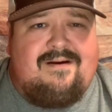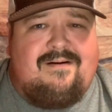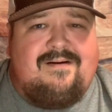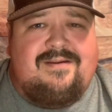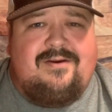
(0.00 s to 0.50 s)
of
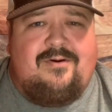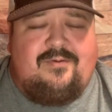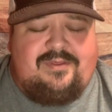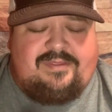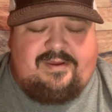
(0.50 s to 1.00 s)
hard to do it
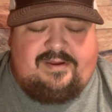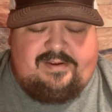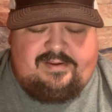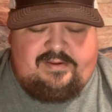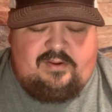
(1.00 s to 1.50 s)
with
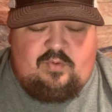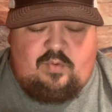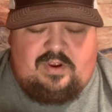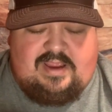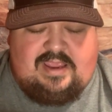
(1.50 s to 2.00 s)

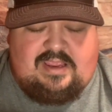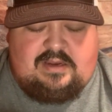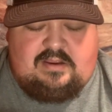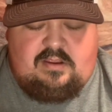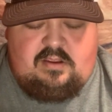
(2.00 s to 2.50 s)
one
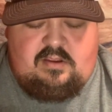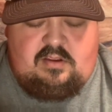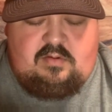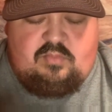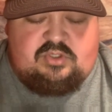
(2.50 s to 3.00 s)
hand,
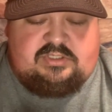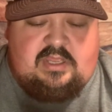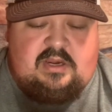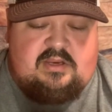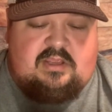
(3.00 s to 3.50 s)
but you
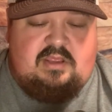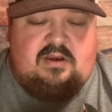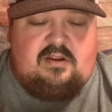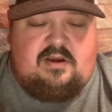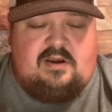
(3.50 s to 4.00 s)
get it
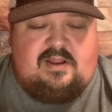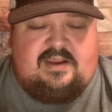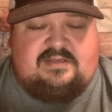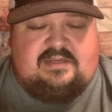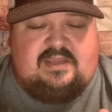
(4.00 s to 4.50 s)
on there like
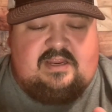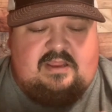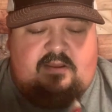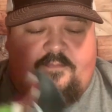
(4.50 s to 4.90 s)
I said.